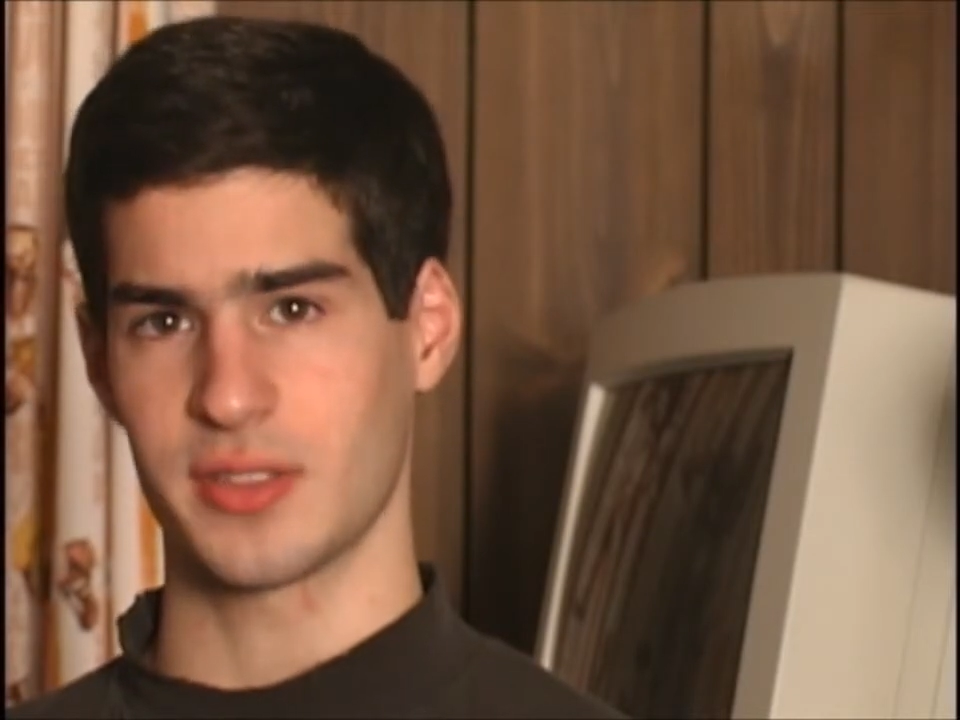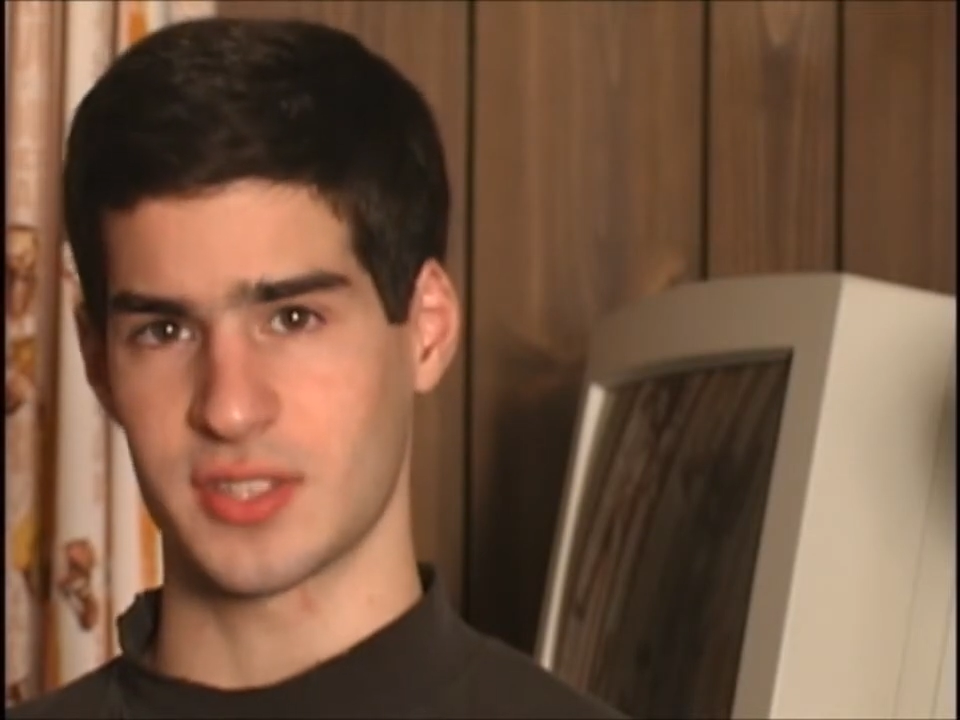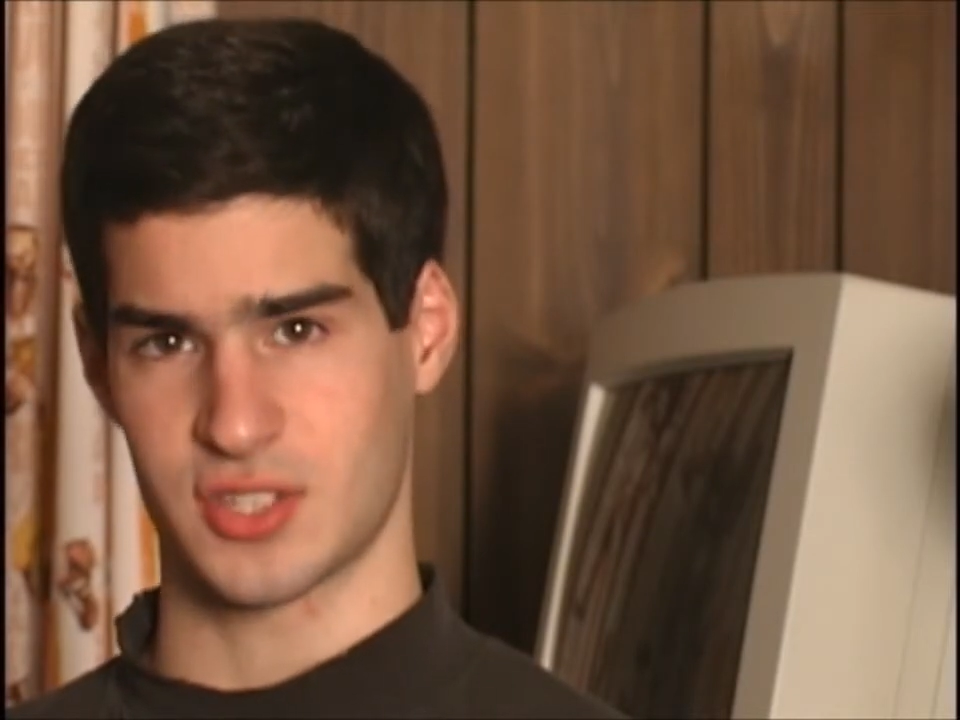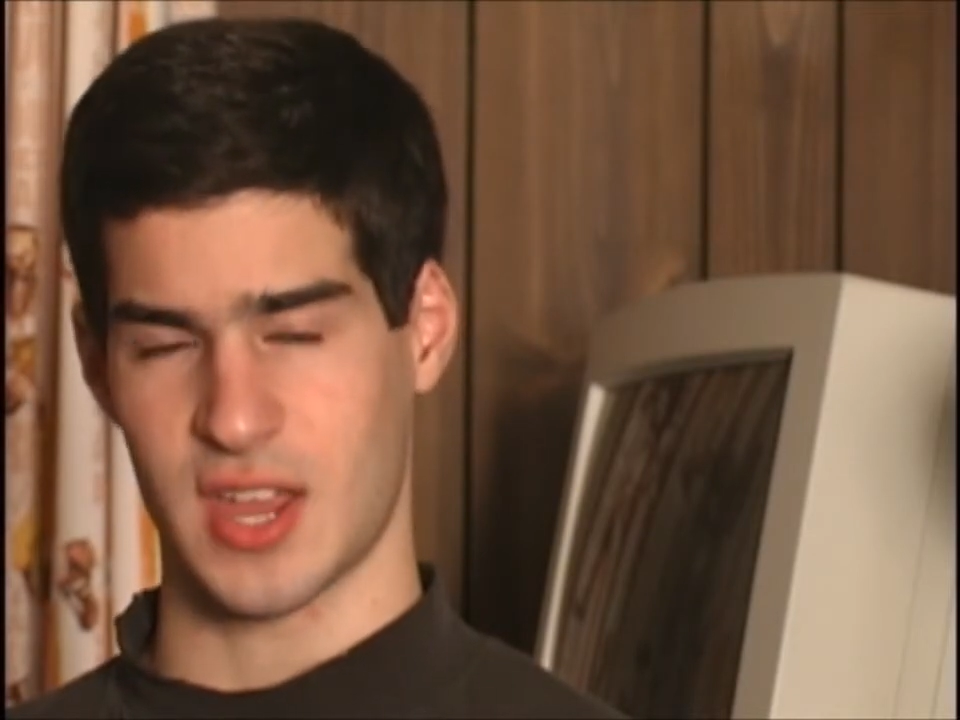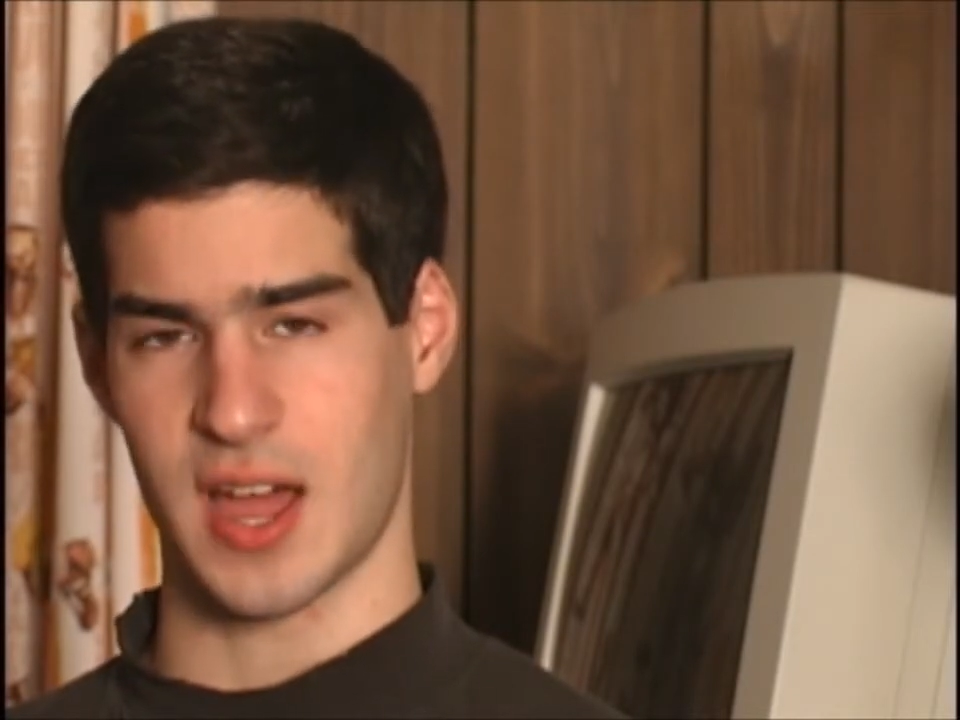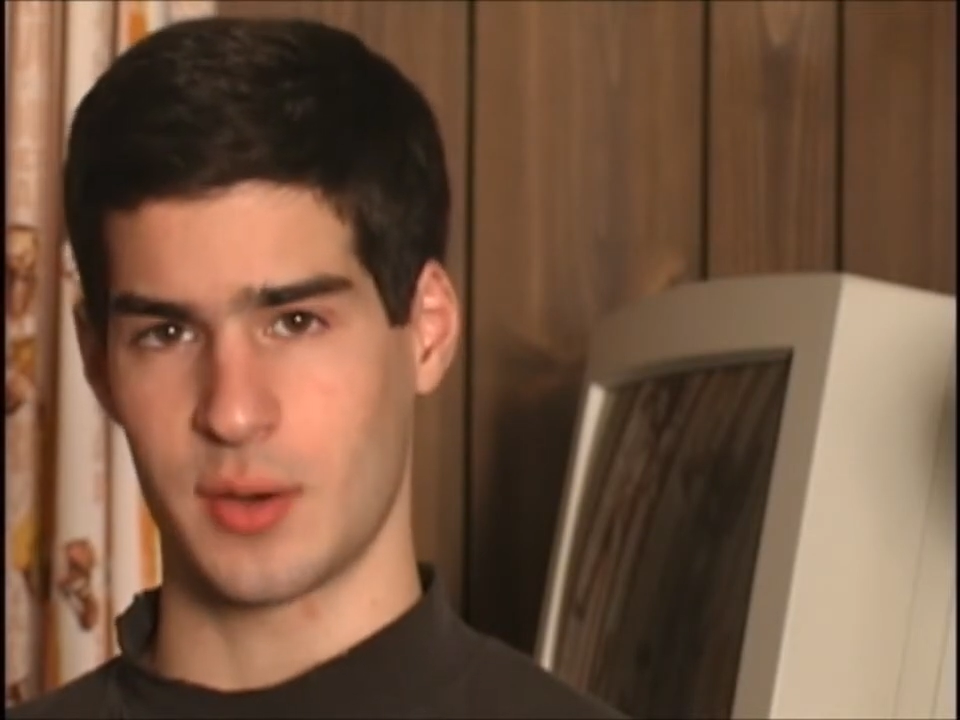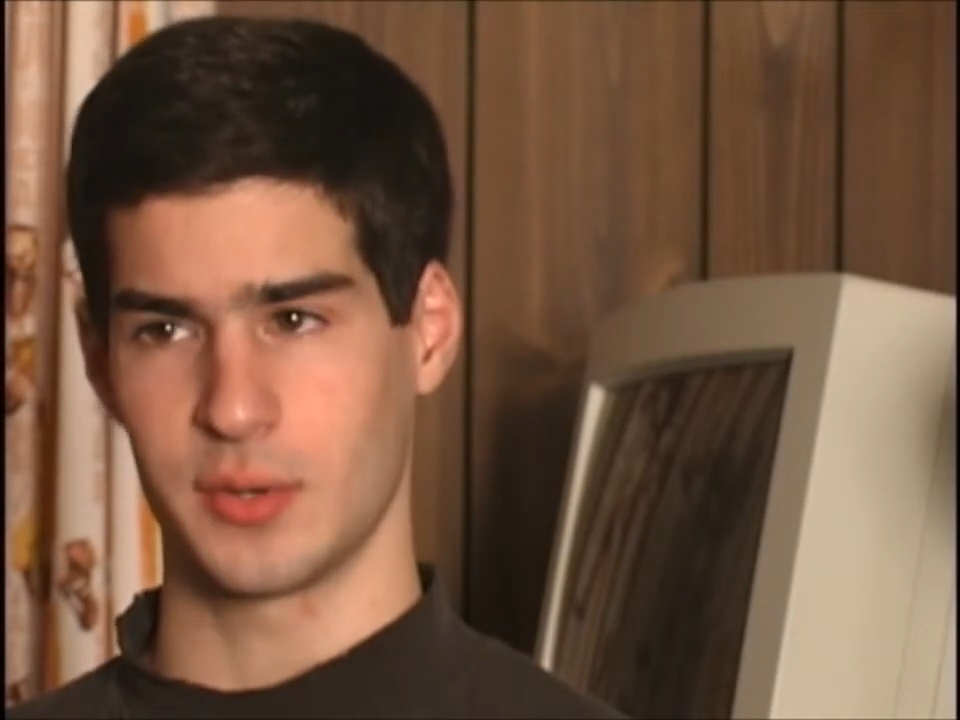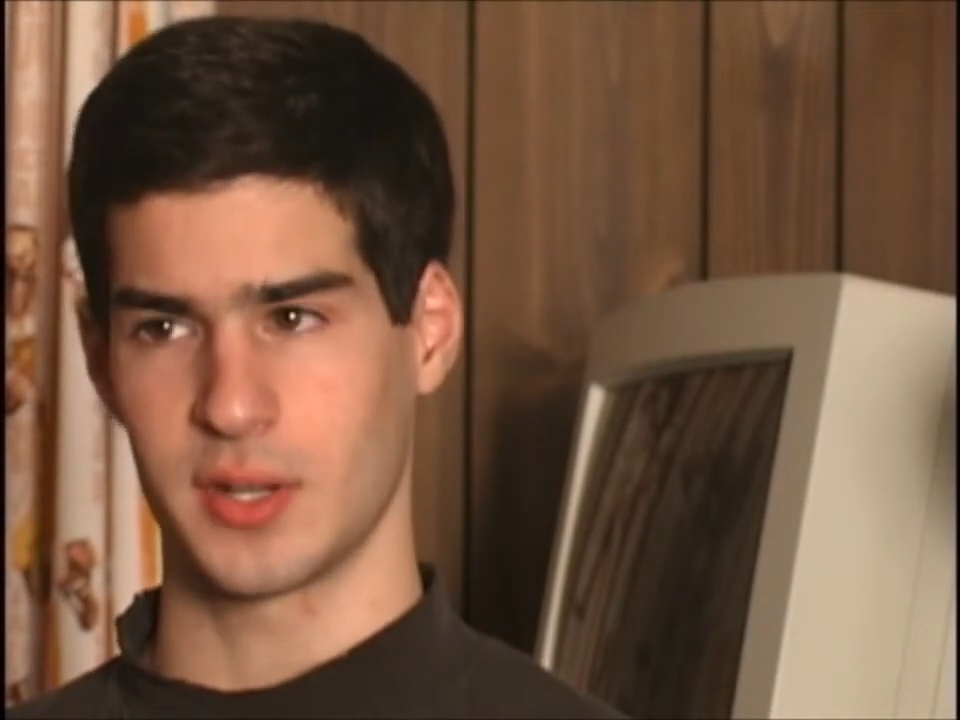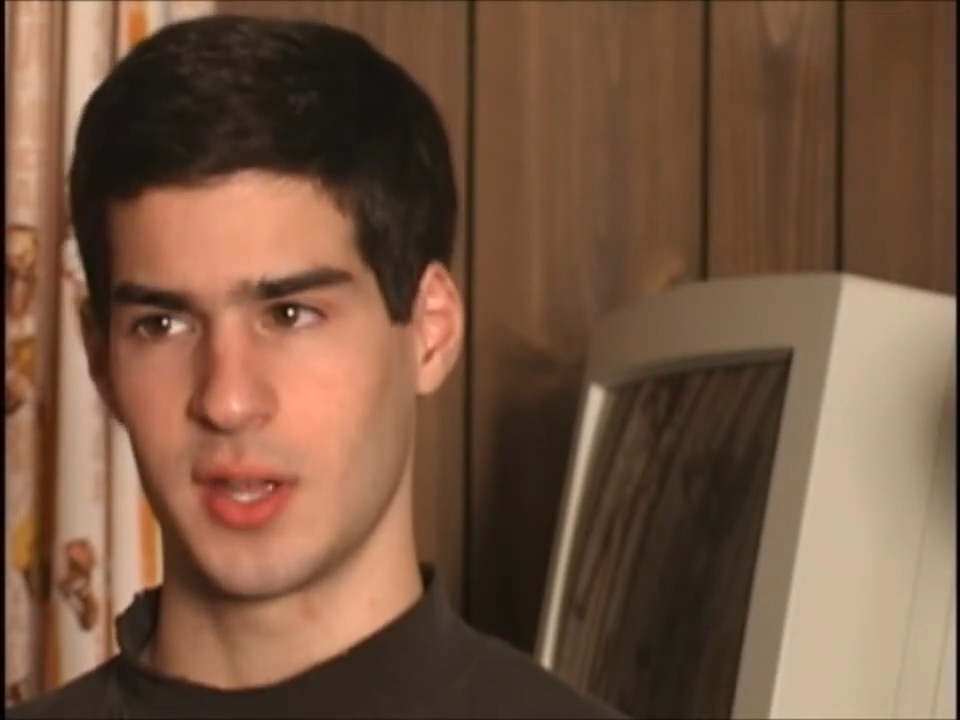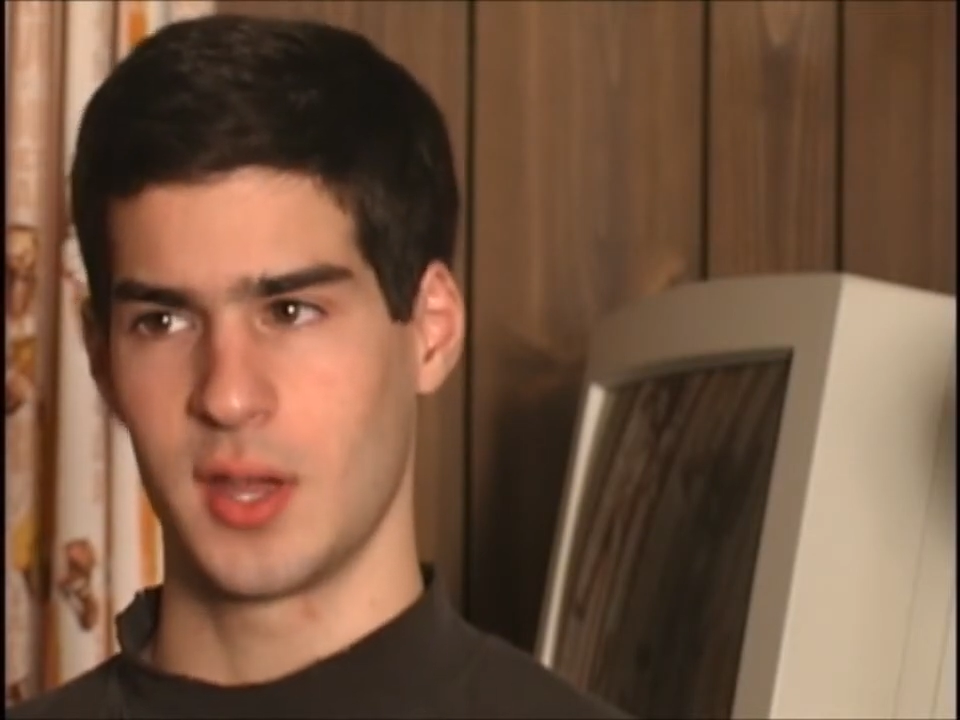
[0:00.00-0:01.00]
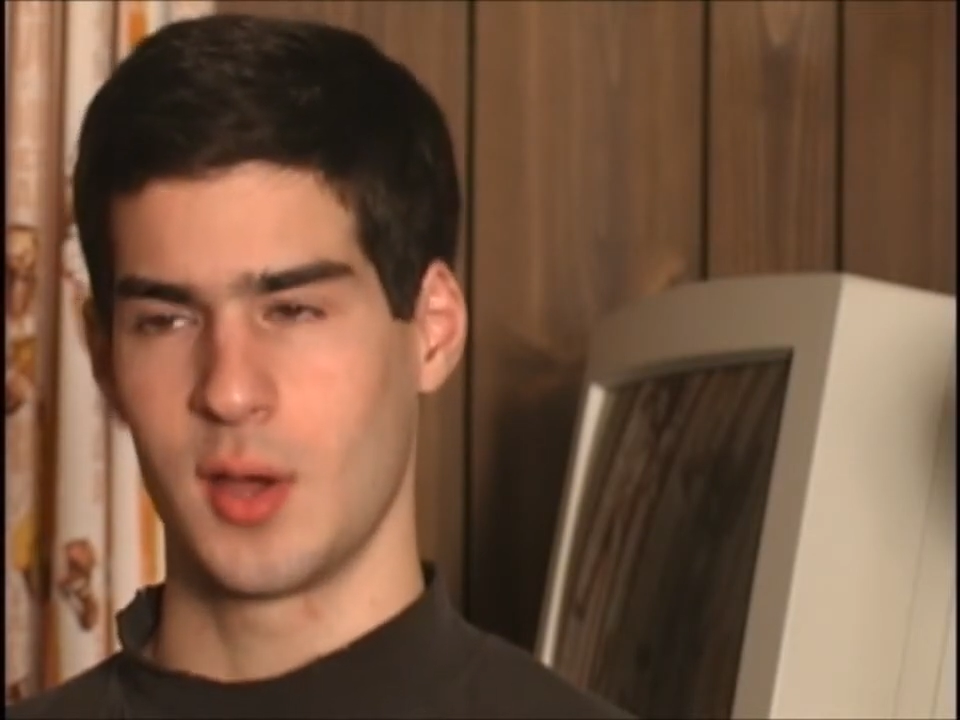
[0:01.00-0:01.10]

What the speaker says: and the sound